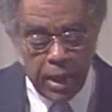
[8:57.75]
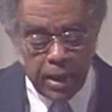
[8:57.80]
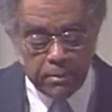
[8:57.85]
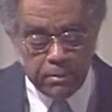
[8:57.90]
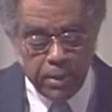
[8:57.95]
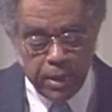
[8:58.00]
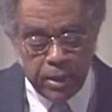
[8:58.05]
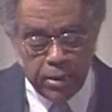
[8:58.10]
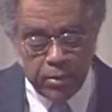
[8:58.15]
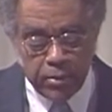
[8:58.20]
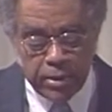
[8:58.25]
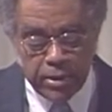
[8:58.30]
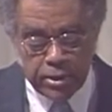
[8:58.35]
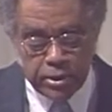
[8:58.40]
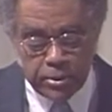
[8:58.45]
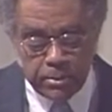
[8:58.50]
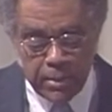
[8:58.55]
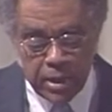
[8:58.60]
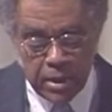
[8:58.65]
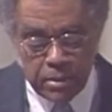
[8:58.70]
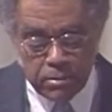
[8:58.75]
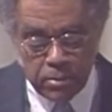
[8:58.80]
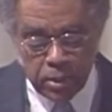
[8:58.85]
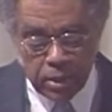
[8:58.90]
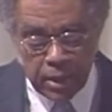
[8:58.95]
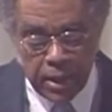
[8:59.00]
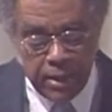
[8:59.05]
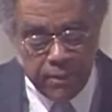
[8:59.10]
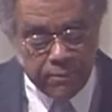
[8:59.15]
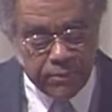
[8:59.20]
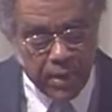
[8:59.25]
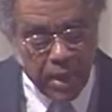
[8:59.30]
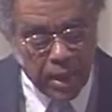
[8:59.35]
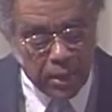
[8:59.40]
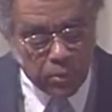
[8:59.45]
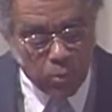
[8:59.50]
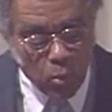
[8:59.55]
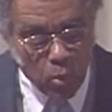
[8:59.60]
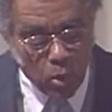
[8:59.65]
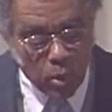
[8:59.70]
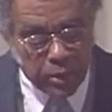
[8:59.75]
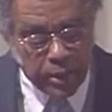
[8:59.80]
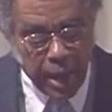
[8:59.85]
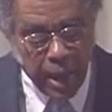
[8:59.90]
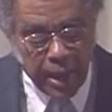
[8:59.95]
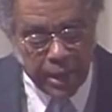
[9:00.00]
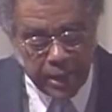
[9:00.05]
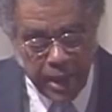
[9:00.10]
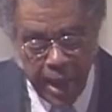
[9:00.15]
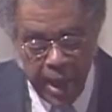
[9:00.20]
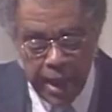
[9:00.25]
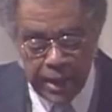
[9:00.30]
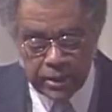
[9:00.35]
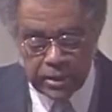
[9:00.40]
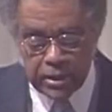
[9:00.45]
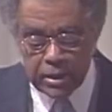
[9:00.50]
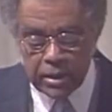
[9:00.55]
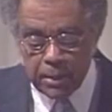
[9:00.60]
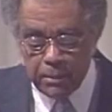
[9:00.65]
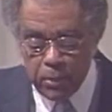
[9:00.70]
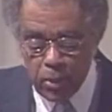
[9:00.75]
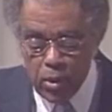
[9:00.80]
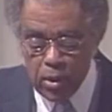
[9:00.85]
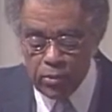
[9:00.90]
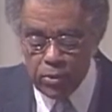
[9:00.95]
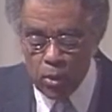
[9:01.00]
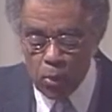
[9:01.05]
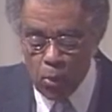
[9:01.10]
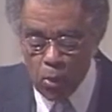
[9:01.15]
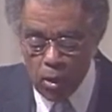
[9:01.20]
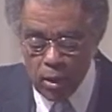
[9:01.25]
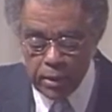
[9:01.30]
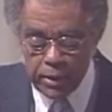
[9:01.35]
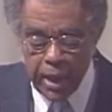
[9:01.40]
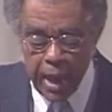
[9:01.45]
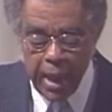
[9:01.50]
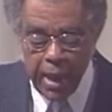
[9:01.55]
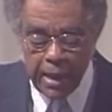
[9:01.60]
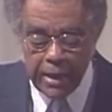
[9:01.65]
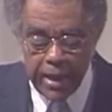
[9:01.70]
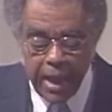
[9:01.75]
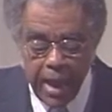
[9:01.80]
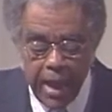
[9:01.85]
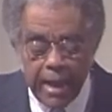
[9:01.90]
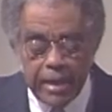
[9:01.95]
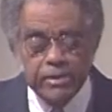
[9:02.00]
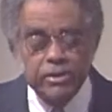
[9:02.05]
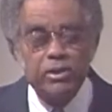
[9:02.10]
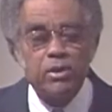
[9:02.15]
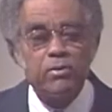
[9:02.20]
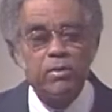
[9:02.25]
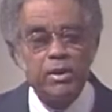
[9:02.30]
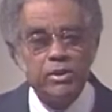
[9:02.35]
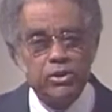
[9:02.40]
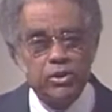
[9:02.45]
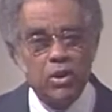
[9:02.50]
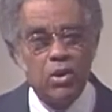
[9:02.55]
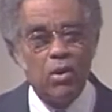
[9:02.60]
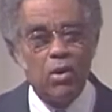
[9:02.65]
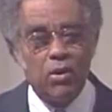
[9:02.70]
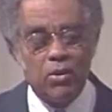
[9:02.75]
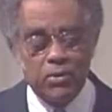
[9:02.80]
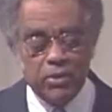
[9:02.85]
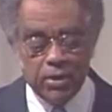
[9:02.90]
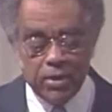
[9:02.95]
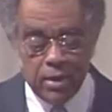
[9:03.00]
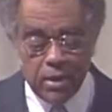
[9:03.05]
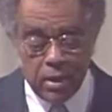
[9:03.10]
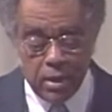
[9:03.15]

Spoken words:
and Peter and his men believed that word and acted upon the word, and as a result,